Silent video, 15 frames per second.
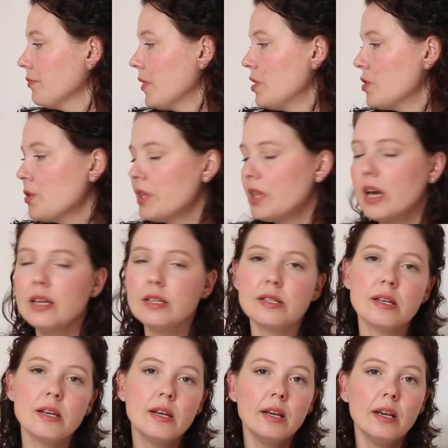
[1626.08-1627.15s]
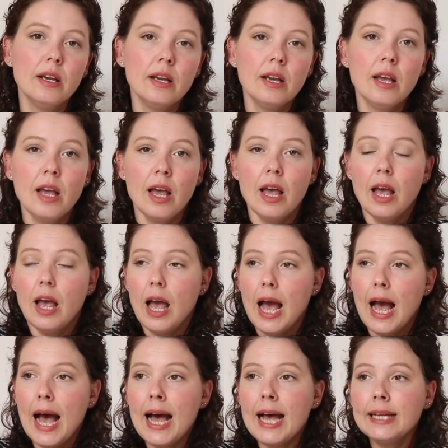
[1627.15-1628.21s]
Enjoyed that,
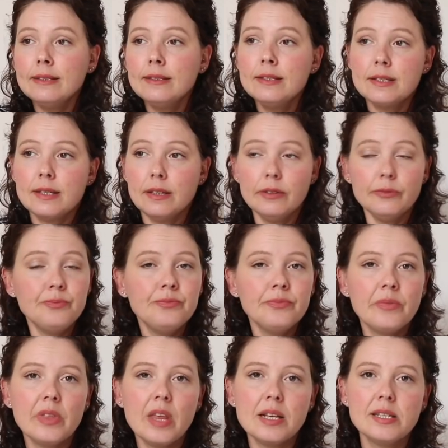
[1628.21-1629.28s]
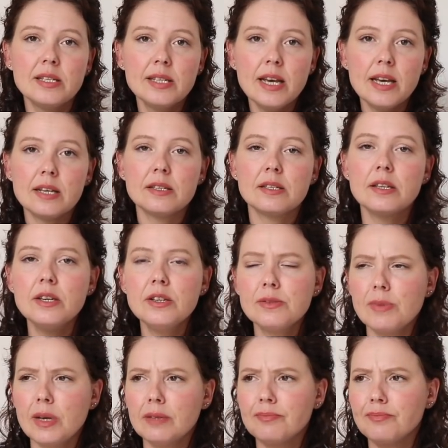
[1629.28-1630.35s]
and that is it. Excuse
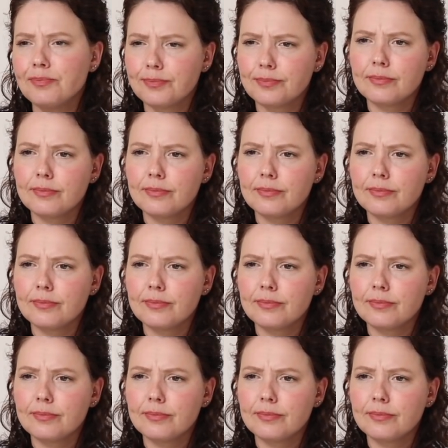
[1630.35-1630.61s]
me.